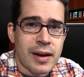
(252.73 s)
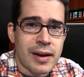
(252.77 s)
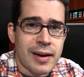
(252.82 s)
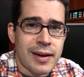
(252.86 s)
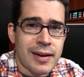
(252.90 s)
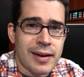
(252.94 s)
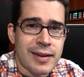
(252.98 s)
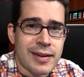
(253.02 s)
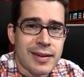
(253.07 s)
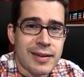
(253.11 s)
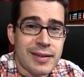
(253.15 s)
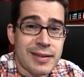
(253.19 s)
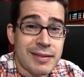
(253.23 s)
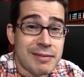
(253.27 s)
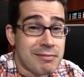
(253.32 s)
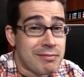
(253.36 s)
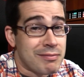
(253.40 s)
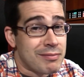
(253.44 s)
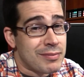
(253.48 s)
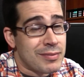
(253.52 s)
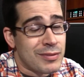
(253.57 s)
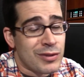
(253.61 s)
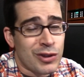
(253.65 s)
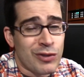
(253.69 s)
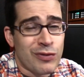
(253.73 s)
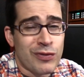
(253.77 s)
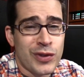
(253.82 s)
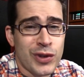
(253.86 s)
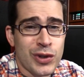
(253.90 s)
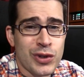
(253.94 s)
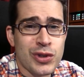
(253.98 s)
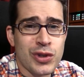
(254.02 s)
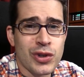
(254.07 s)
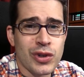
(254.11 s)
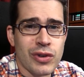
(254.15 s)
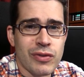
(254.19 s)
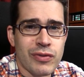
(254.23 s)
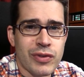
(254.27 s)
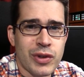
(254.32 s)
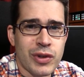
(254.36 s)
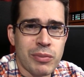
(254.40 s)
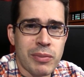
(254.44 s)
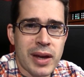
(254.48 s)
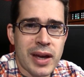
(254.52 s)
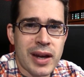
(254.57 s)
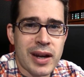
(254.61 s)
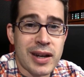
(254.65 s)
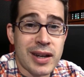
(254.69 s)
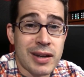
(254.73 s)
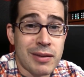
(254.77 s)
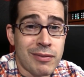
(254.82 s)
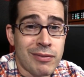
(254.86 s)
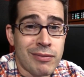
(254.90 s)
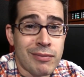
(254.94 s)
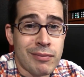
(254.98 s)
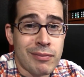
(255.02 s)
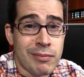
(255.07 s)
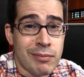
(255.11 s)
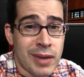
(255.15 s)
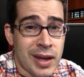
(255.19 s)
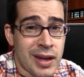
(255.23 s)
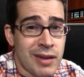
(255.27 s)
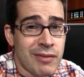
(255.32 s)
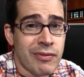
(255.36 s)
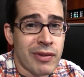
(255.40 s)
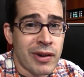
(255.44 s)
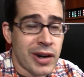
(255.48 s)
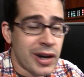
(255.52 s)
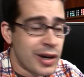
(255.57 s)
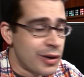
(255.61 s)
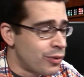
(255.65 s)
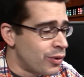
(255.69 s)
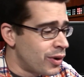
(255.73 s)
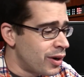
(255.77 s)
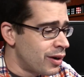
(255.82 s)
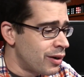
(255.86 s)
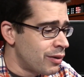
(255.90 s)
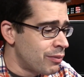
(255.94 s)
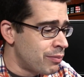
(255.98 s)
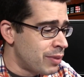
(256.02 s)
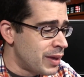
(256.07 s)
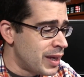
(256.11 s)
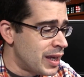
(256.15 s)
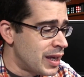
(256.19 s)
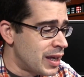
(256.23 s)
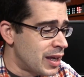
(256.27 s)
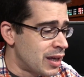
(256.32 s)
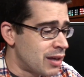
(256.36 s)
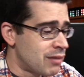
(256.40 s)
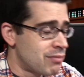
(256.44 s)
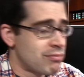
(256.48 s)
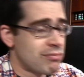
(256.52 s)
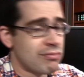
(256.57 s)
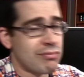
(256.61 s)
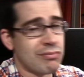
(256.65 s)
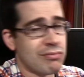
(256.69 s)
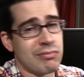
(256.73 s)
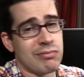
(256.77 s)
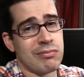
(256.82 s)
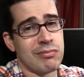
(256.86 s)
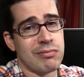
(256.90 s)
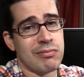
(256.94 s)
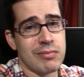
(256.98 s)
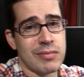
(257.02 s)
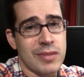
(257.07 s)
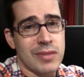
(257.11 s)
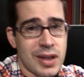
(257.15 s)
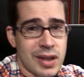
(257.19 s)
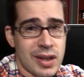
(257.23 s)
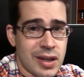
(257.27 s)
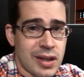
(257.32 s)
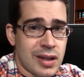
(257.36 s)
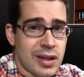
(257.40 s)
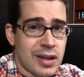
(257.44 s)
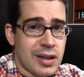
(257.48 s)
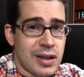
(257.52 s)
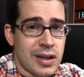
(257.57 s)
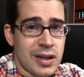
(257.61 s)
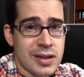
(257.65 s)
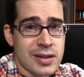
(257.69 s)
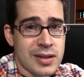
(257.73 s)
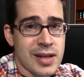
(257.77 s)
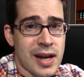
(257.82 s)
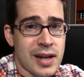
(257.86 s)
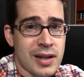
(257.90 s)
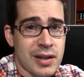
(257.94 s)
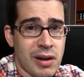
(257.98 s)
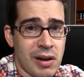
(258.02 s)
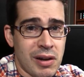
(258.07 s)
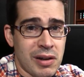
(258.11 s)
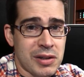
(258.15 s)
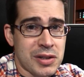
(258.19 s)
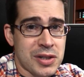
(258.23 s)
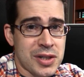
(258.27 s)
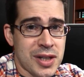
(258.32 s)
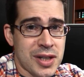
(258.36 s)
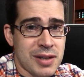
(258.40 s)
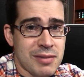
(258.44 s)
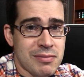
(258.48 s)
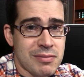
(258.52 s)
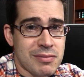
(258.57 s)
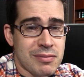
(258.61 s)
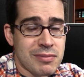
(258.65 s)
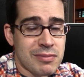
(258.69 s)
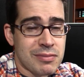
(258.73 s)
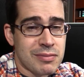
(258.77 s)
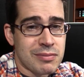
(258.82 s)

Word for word: The future of humanity may very well be in technology.